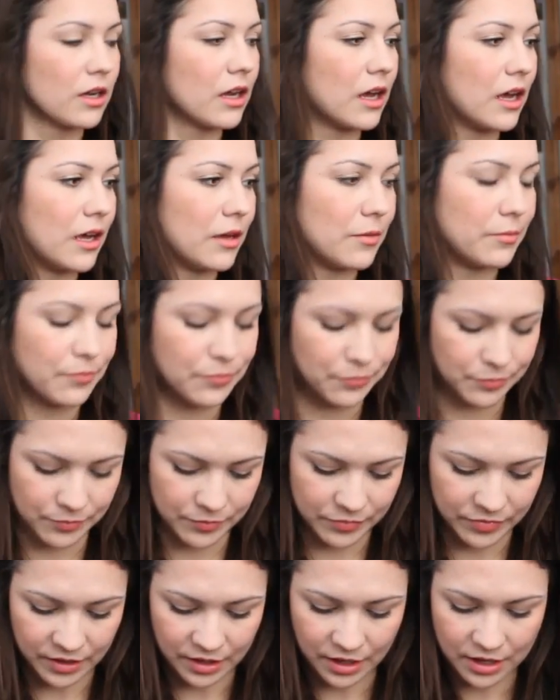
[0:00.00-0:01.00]

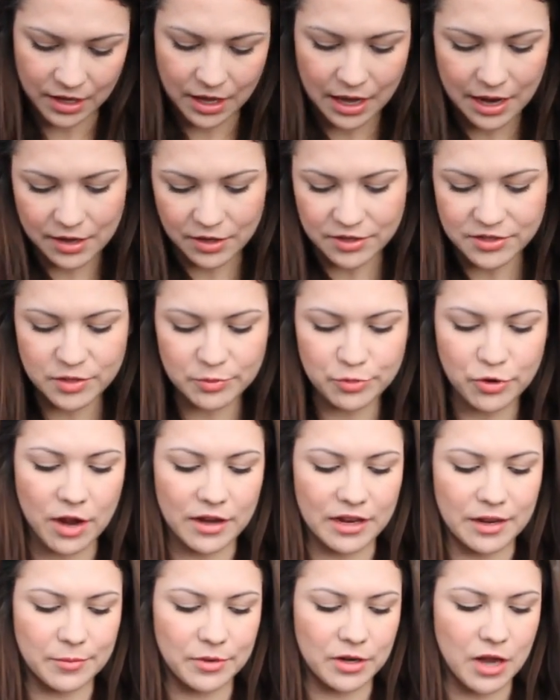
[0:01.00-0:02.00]
I also
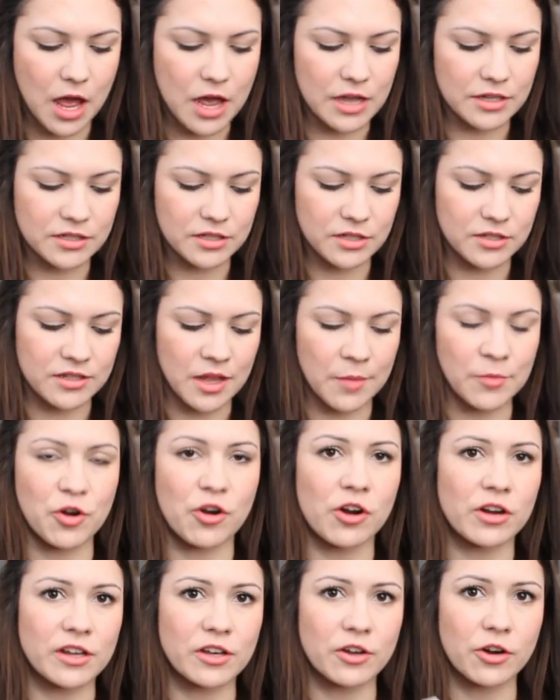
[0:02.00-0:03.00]
brought lip gloss because I'm
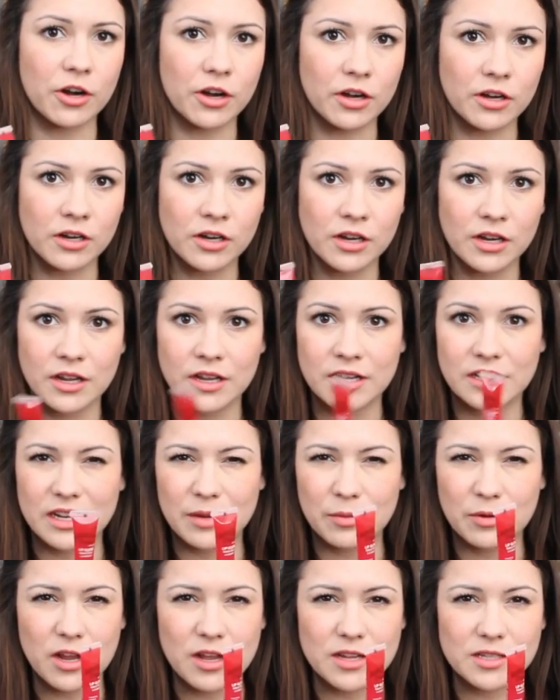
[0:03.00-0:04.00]
girly girl.
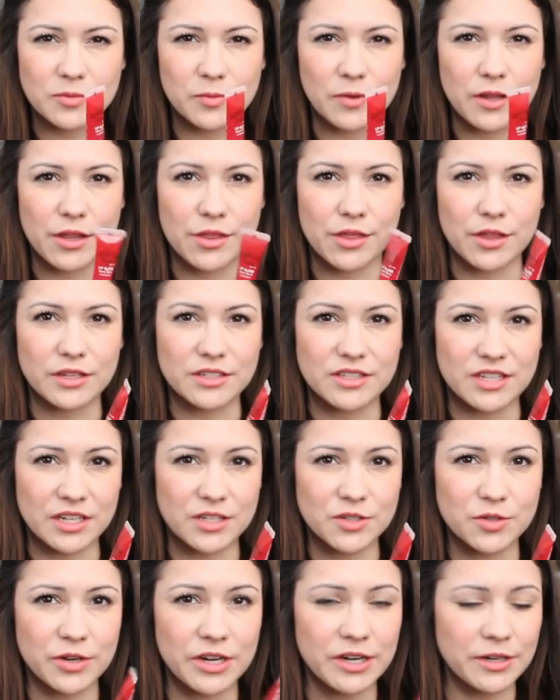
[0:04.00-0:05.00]
Lip gloss with
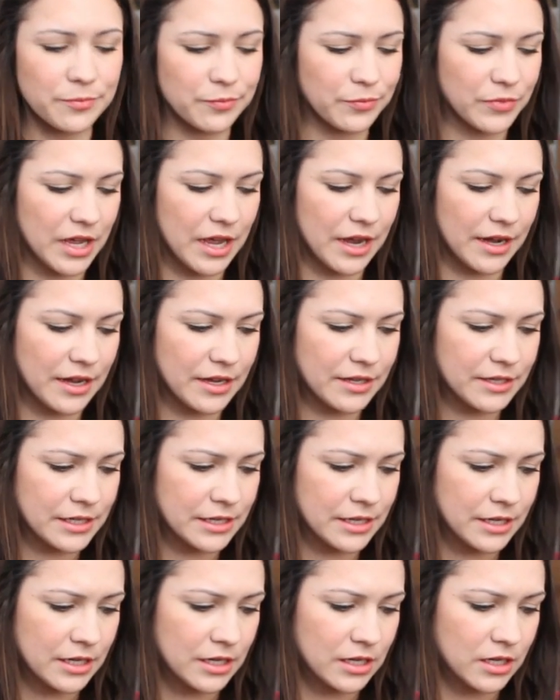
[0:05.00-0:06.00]
sunscreen in it.
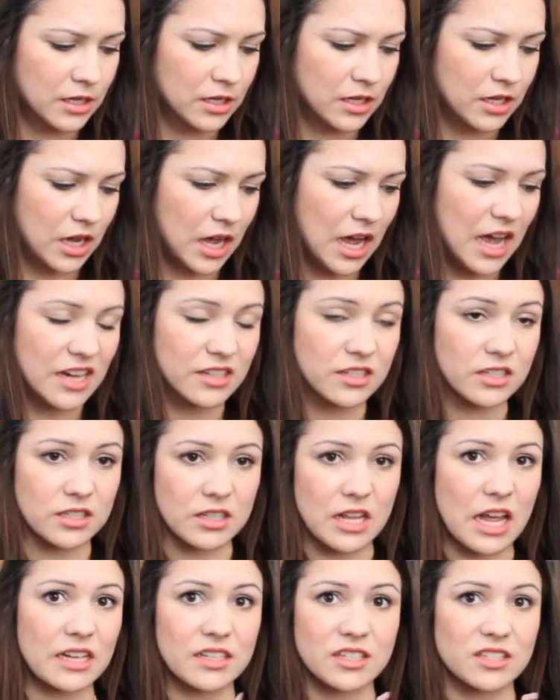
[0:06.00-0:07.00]
I
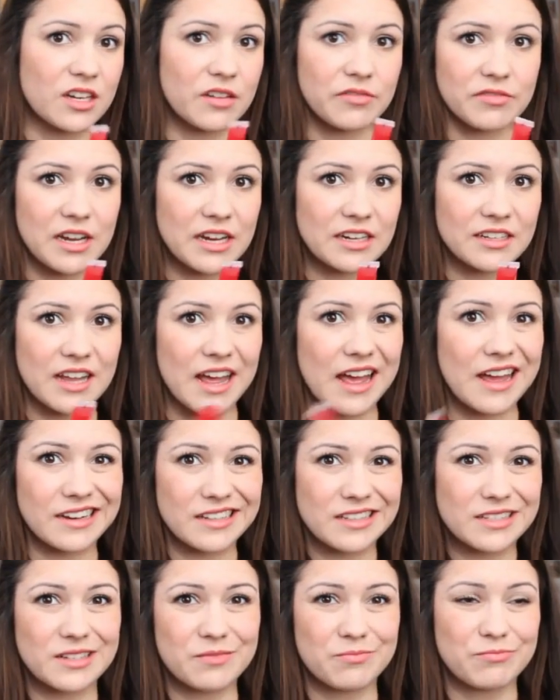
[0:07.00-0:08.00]
just like stuff like that.
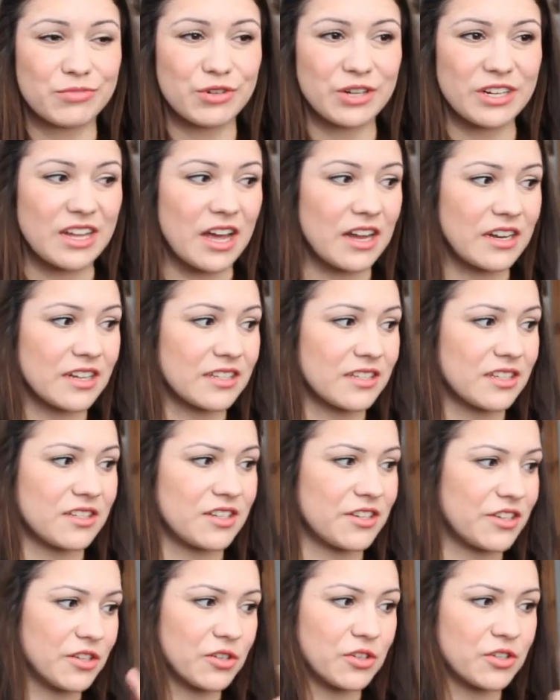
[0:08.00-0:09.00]
It's pretty
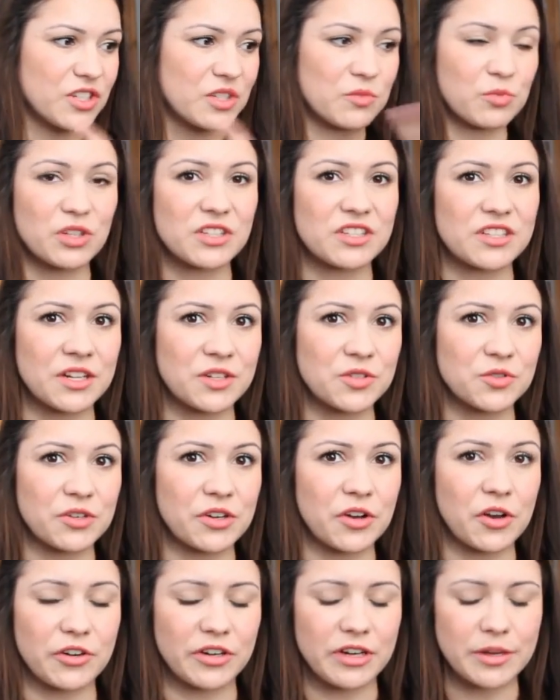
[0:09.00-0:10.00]
unnecessary. You could just put
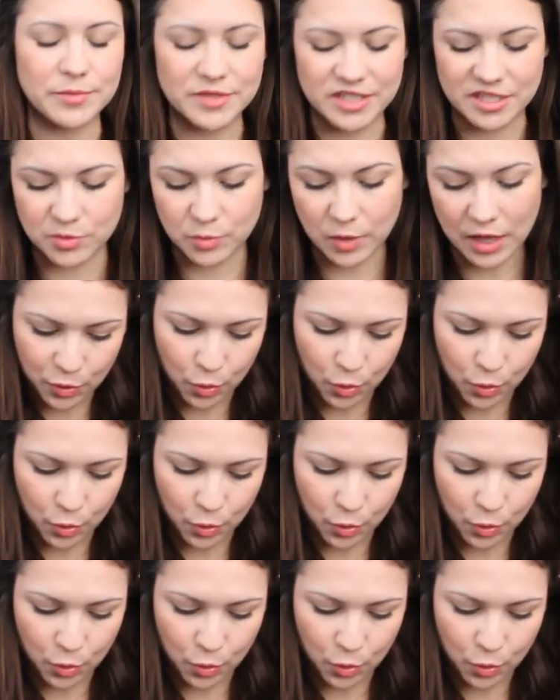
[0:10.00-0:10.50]
sunscreen on your lips as well.